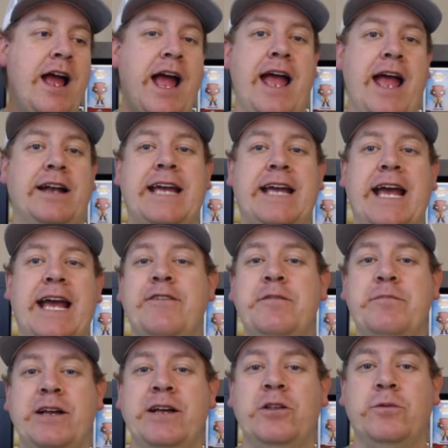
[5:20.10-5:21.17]
And
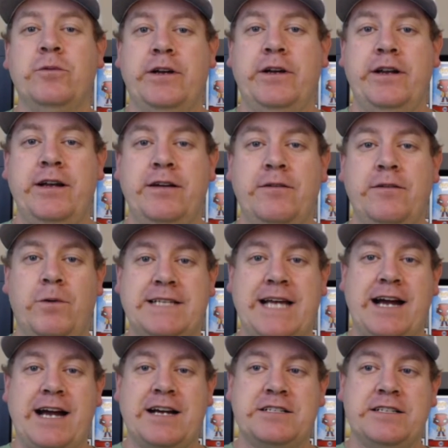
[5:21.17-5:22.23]
Kevin Millwood was
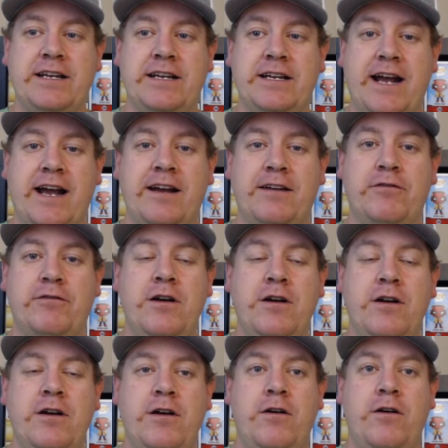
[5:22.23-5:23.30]
actually kind of
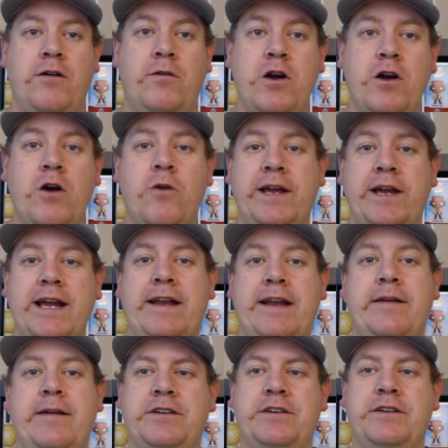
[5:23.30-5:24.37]
going in.
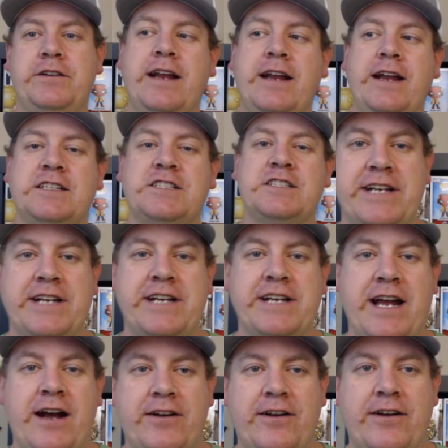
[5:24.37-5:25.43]
He had been kind of
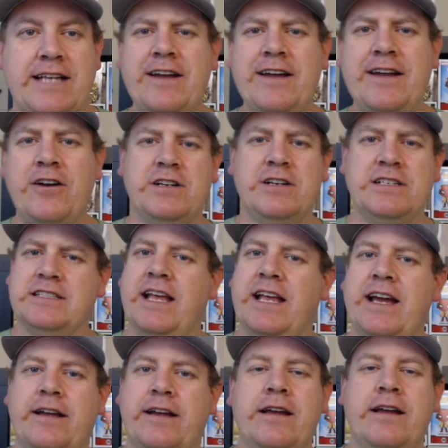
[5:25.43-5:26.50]
stretching out his, I think he hurt his
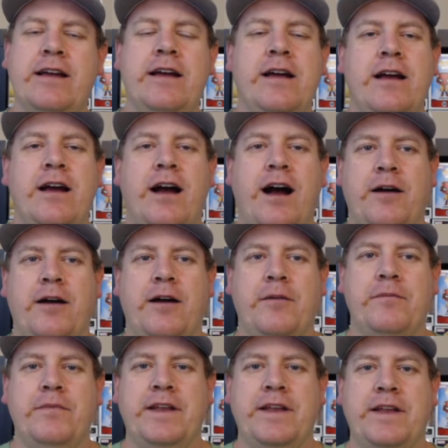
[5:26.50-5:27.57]
leg
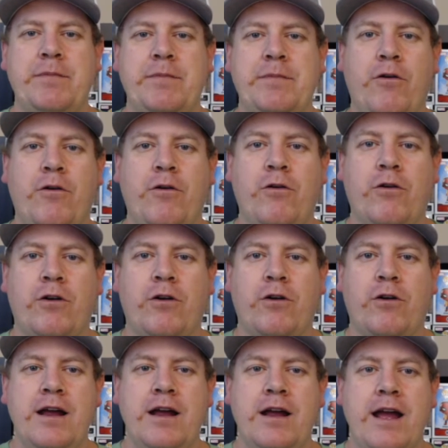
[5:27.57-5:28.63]
the night before.
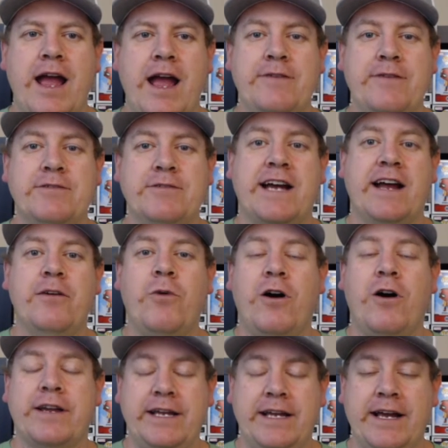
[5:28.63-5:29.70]
And he was kind of
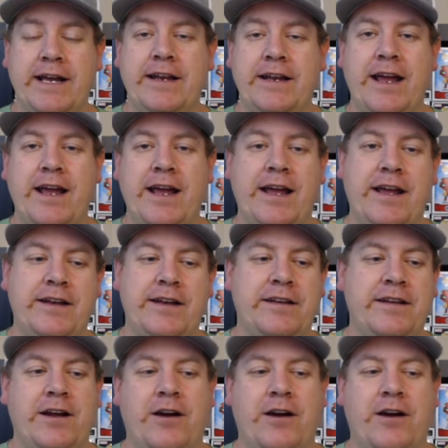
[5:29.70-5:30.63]
walking in and,